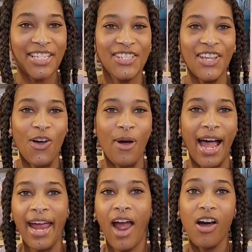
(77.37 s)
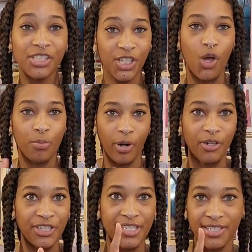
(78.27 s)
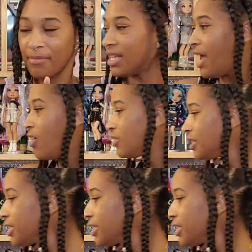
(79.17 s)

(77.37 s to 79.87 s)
So I also purchased something else